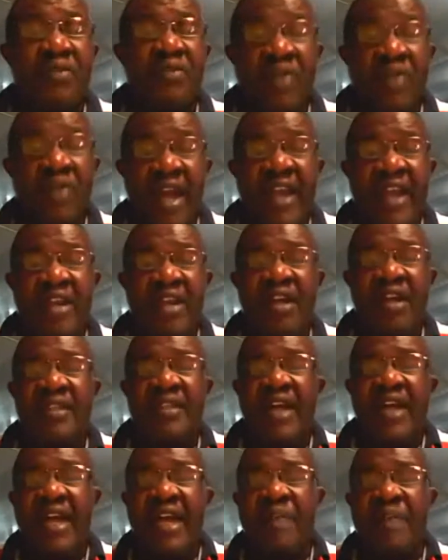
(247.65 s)
Right now,
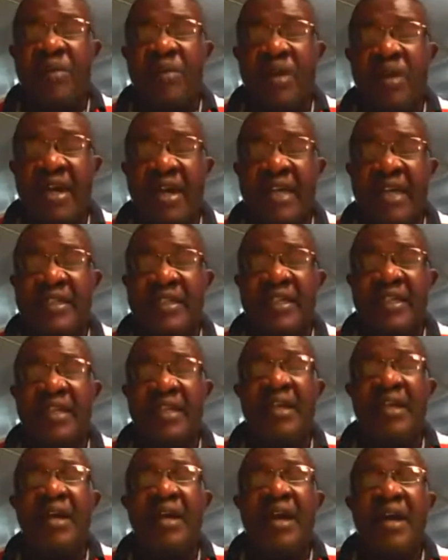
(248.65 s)
as I am
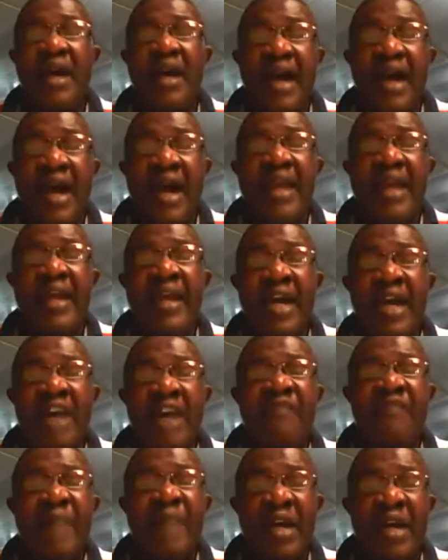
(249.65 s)
broadcasting, I
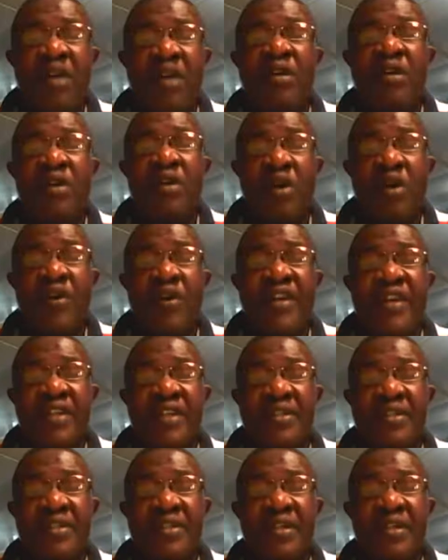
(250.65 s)
have my own
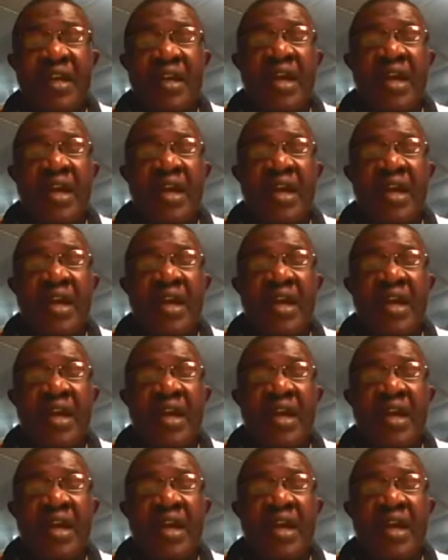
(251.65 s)
audience.